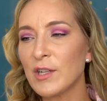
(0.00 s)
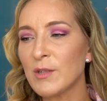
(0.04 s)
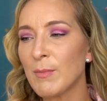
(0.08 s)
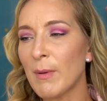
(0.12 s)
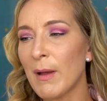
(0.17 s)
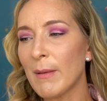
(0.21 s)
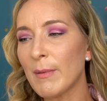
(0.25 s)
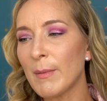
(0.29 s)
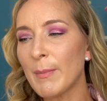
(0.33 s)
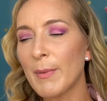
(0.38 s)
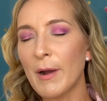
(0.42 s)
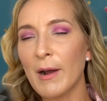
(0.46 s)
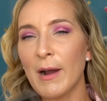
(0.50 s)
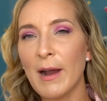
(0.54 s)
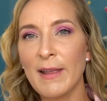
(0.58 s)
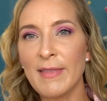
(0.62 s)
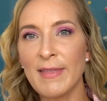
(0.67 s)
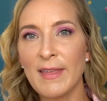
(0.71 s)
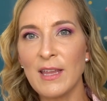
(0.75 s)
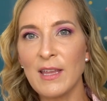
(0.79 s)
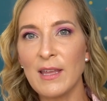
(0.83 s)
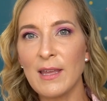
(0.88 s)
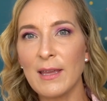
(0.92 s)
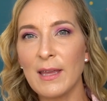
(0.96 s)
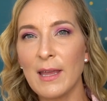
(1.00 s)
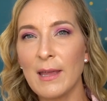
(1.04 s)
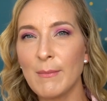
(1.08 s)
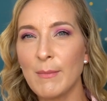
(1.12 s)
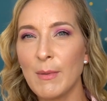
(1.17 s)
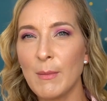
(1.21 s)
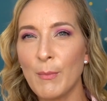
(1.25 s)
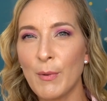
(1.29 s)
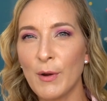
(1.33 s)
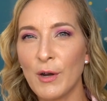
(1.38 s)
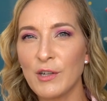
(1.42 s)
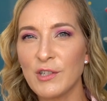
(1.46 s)
Baublebar, I think it can
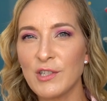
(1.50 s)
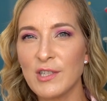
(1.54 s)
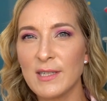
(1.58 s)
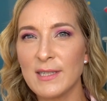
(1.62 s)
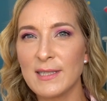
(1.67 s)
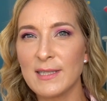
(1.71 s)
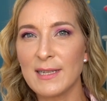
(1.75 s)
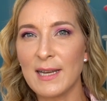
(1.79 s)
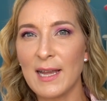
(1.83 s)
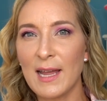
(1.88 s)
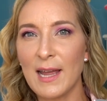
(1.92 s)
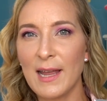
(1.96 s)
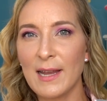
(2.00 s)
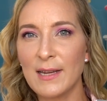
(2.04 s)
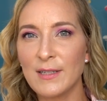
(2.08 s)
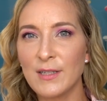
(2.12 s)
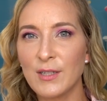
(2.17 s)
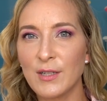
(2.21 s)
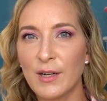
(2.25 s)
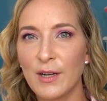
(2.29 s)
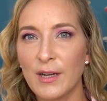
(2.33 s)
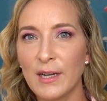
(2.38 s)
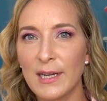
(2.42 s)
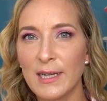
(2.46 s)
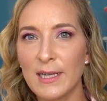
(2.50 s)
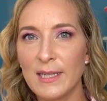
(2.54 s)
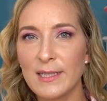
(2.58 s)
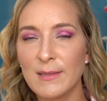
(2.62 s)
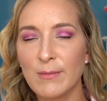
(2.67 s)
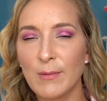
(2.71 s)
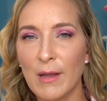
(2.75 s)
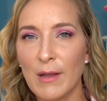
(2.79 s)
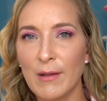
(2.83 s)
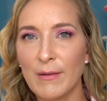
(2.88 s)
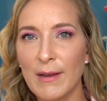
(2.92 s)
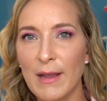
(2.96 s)
be purchased at Target
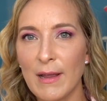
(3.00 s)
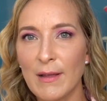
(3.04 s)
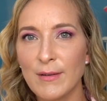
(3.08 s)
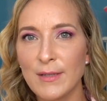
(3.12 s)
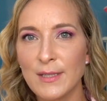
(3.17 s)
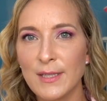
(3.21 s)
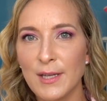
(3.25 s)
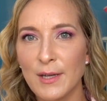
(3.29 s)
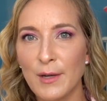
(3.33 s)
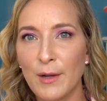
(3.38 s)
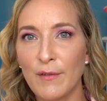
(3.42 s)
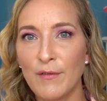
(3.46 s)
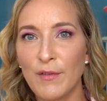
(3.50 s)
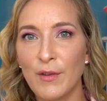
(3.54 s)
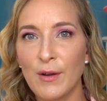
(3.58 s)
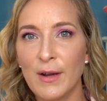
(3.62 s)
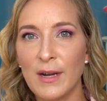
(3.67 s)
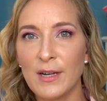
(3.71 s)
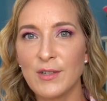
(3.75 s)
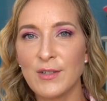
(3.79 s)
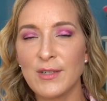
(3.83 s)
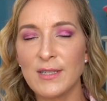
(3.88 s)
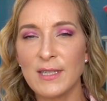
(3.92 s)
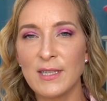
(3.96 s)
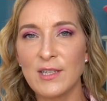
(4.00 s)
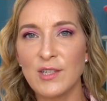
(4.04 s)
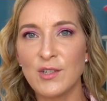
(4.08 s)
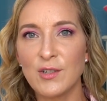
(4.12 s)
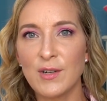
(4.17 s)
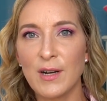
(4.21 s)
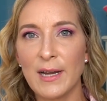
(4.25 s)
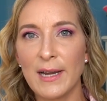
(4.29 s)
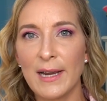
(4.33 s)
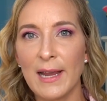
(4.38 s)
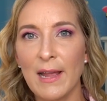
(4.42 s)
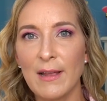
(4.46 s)
as well now. So if you're interested in
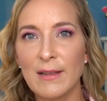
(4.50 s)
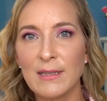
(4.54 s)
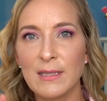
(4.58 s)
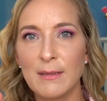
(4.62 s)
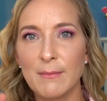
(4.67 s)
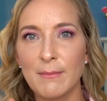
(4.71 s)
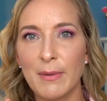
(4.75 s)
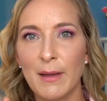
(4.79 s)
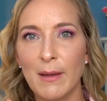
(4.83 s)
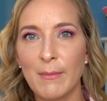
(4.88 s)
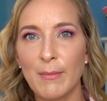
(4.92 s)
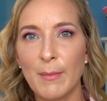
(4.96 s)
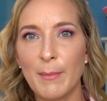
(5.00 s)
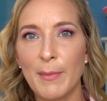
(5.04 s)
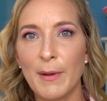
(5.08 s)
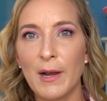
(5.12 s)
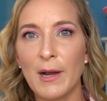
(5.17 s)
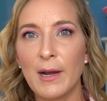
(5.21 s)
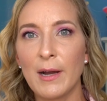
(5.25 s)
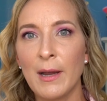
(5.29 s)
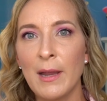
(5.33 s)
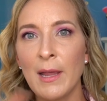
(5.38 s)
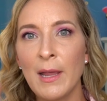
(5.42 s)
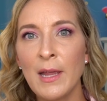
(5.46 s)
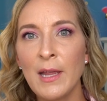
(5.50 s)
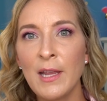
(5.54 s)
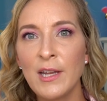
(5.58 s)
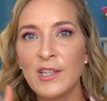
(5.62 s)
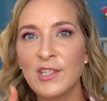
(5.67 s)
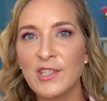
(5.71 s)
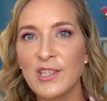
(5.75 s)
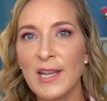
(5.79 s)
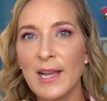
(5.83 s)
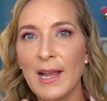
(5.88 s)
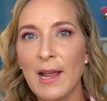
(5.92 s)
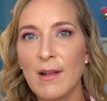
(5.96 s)
trying out some Baublebar,
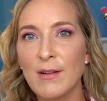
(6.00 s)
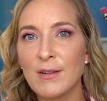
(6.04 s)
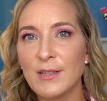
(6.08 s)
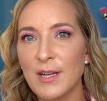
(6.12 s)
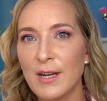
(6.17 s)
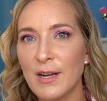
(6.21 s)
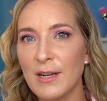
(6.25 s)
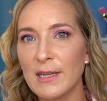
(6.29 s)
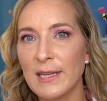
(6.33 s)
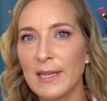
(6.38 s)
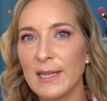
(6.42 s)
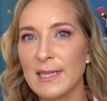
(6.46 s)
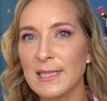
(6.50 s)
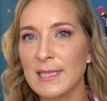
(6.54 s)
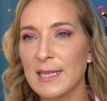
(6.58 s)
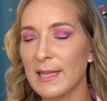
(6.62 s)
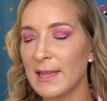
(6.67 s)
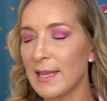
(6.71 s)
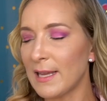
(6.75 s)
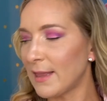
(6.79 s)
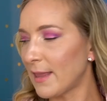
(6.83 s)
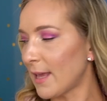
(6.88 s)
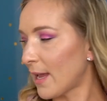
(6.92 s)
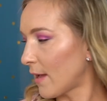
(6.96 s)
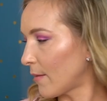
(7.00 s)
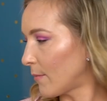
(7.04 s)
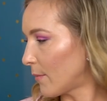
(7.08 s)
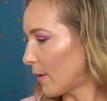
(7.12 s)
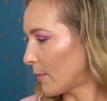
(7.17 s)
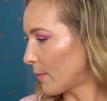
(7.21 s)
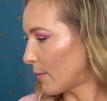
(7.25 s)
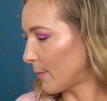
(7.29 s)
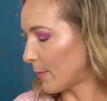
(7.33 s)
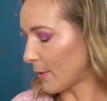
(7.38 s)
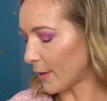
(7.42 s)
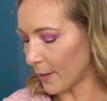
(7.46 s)
check out Target because I think they have
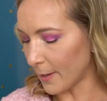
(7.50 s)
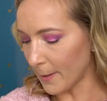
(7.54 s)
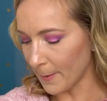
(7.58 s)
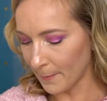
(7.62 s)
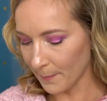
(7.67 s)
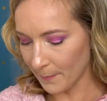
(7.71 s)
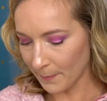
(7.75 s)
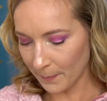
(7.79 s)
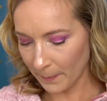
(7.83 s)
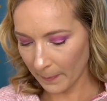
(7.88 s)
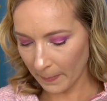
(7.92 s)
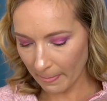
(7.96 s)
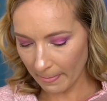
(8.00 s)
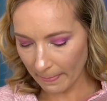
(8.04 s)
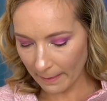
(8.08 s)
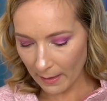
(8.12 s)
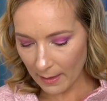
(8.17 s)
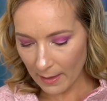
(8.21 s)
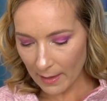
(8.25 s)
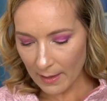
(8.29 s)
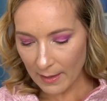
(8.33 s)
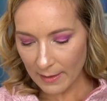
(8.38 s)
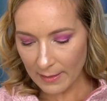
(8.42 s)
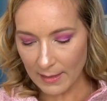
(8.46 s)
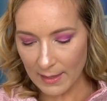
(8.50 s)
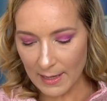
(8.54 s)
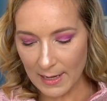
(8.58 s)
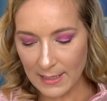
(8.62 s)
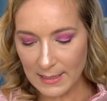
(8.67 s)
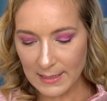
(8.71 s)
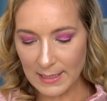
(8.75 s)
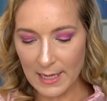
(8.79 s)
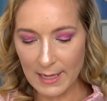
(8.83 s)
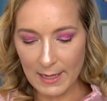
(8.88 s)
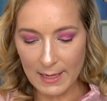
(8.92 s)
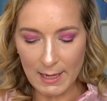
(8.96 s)
Baublebar. The
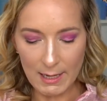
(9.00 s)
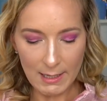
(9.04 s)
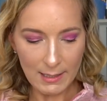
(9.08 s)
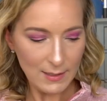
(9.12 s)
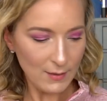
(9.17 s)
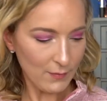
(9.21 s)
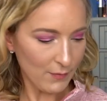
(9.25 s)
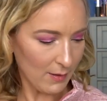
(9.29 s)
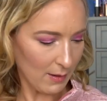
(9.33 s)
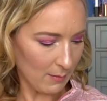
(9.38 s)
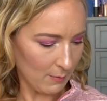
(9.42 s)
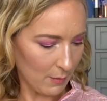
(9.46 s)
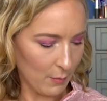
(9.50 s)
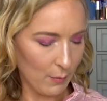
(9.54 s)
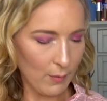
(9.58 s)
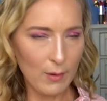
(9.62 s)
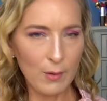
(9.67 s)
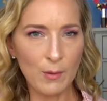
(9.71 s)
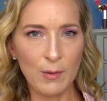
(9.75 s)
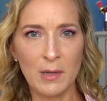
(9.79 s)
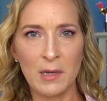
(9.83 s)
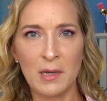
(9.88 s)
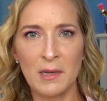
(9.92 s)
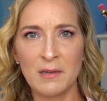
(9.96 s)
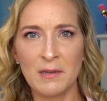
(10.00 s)
next thing is from, whoa,